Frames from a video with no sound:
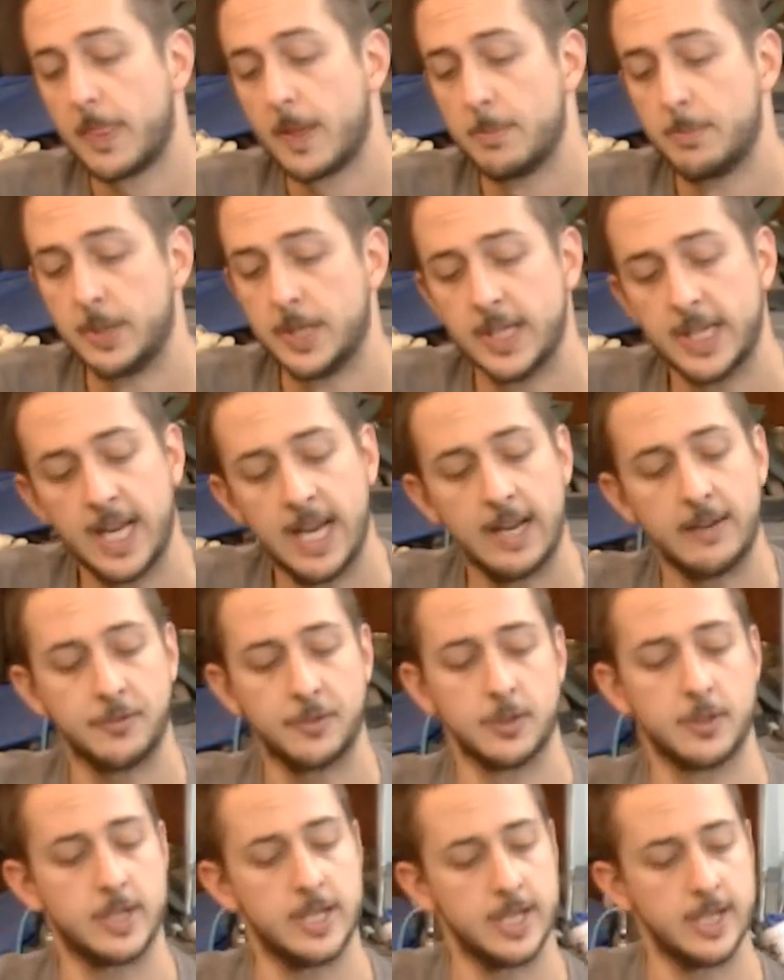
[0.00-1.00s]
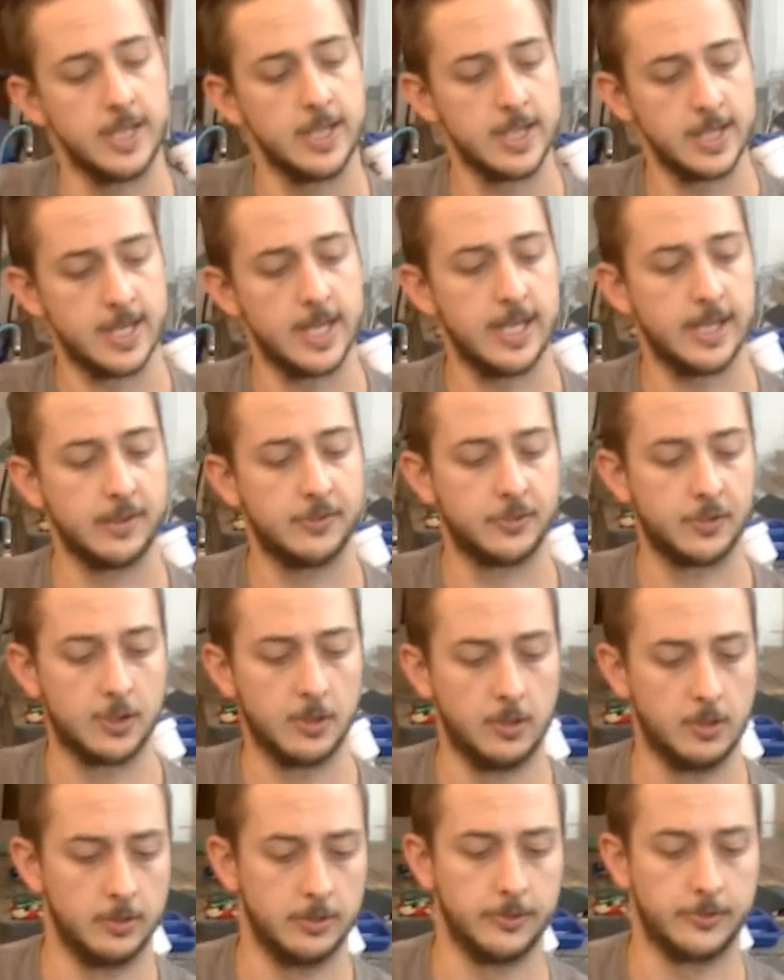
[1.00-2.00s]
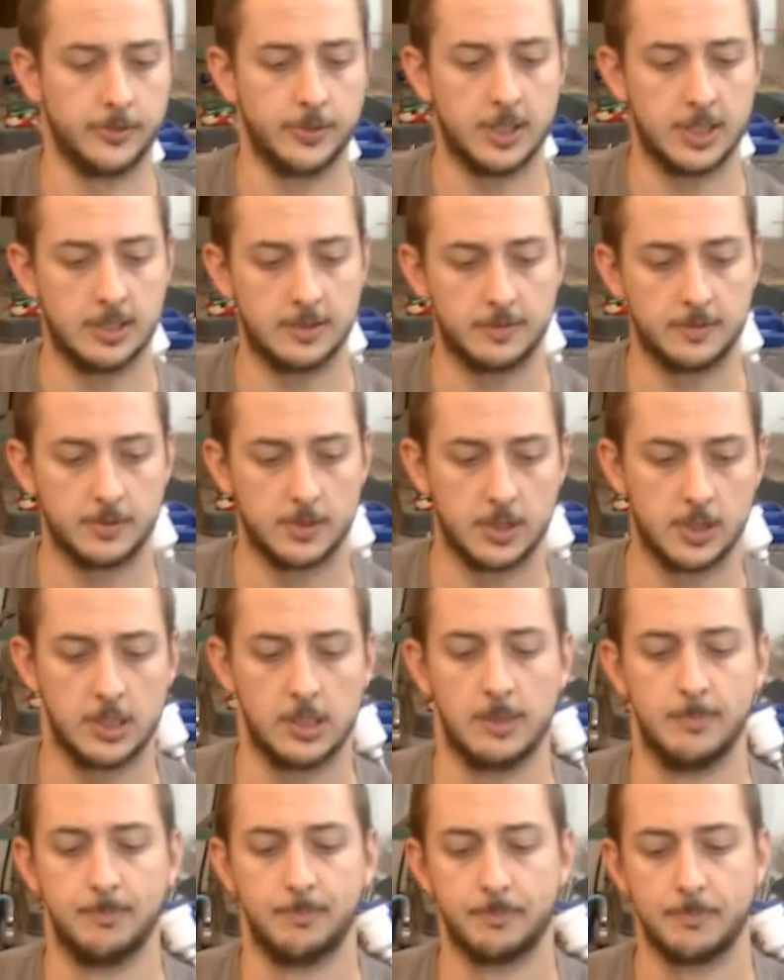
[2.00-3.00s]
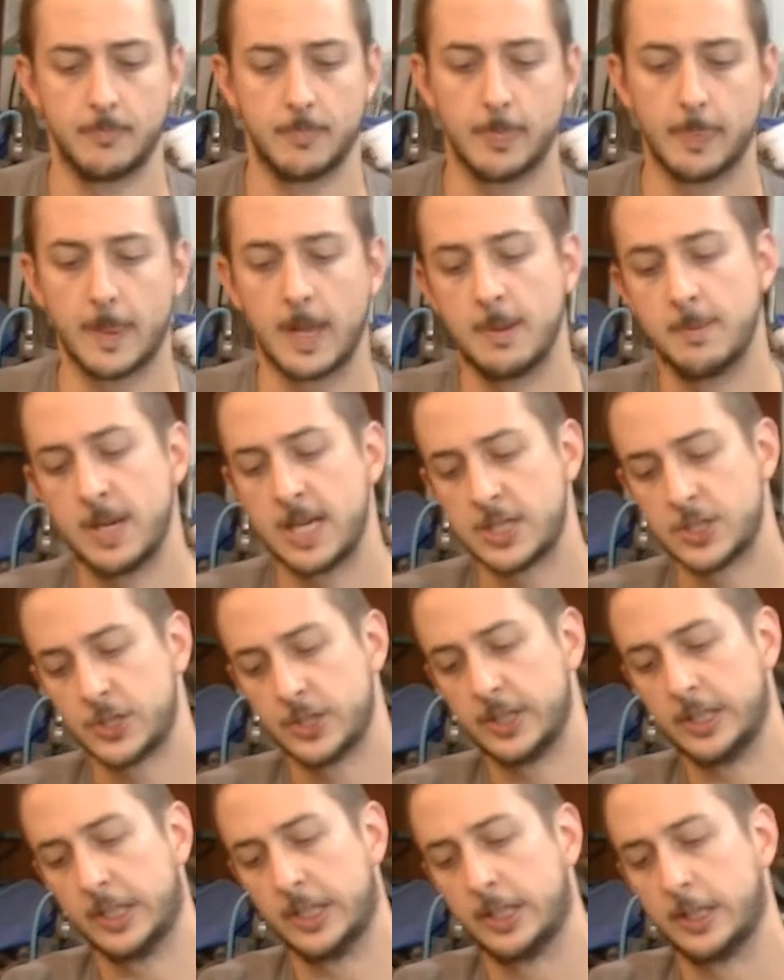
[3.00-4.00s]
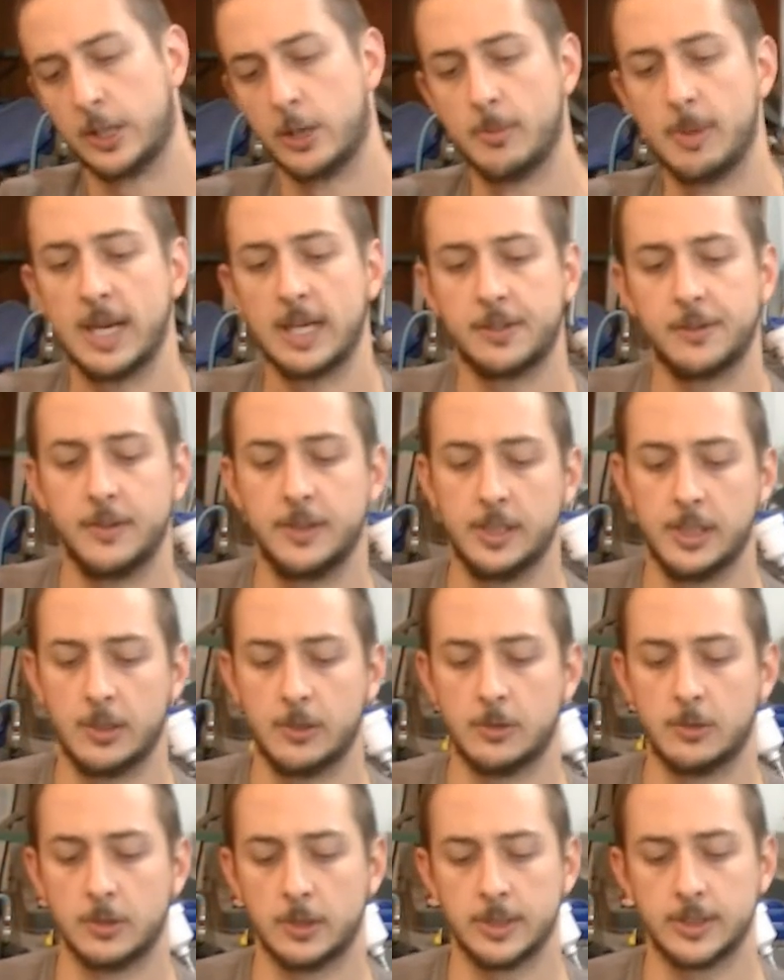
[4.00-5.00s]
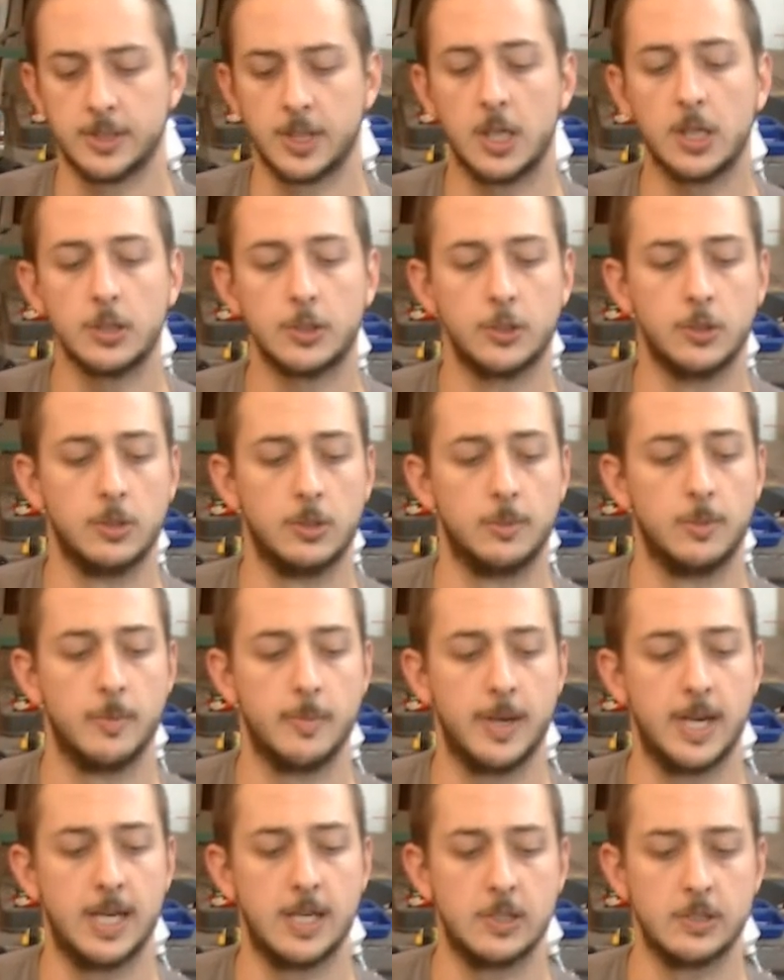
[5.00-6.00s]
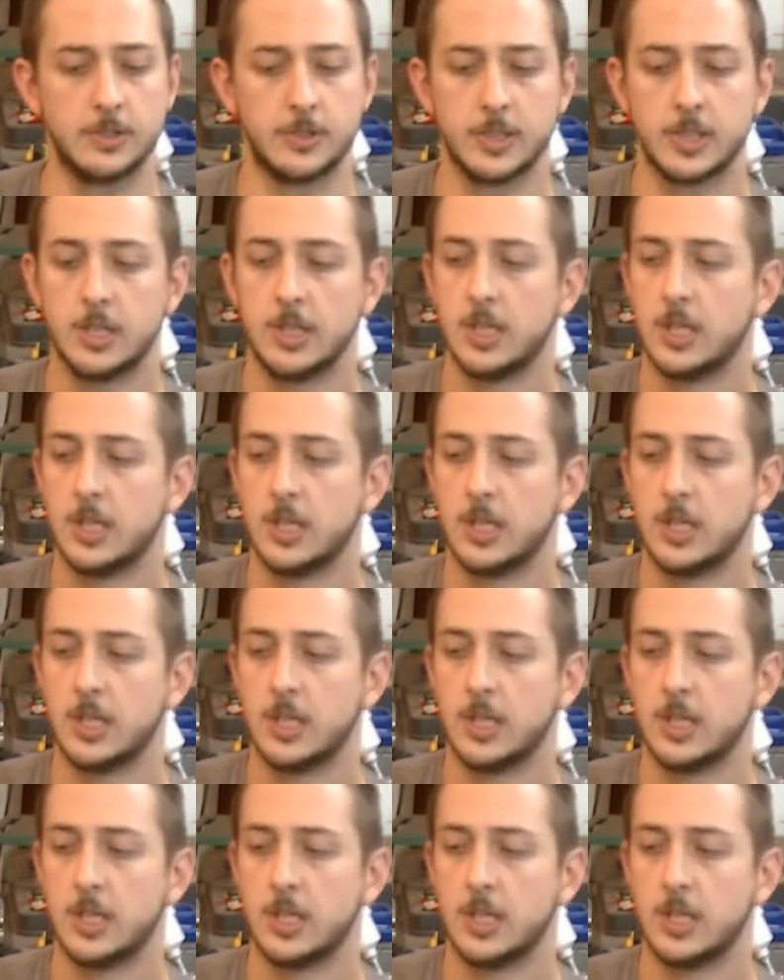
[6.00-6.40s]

but after getting it hands-on and stuff, I'm actually going to go back to the owner and talk to him about